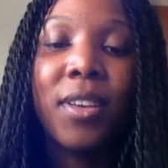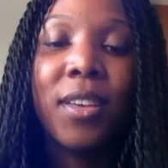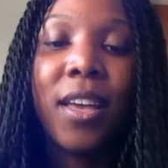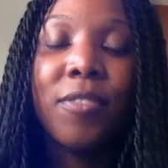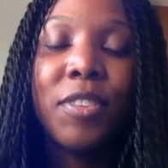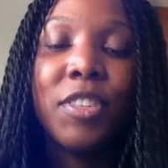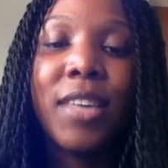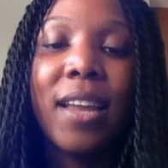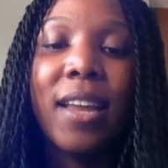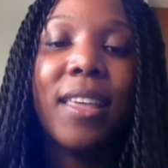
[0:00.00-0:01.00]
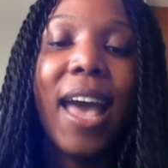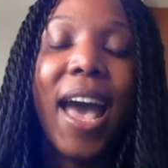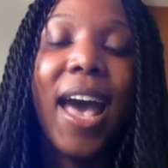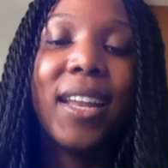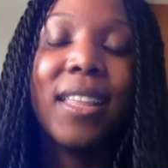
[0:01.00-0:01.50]
kind of shedding
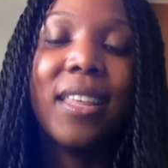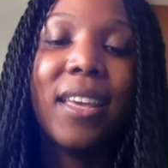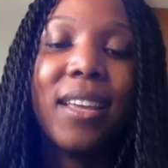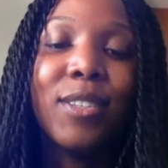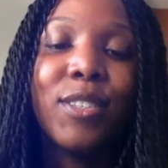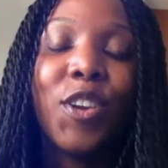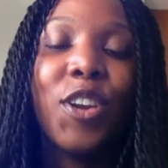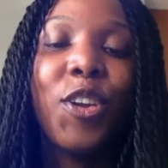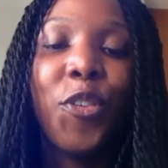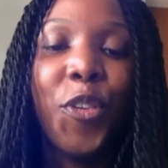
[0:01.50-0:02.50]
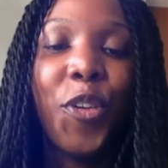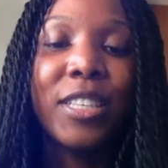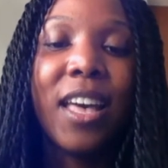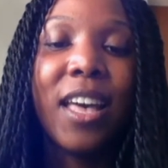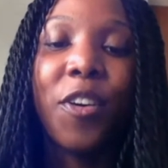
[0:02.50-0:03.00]
that and then starting over
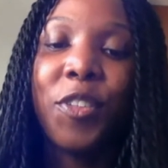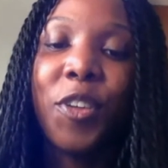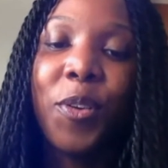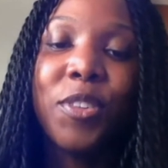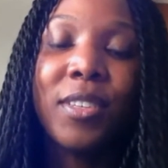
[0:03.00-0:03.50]
as a health coach,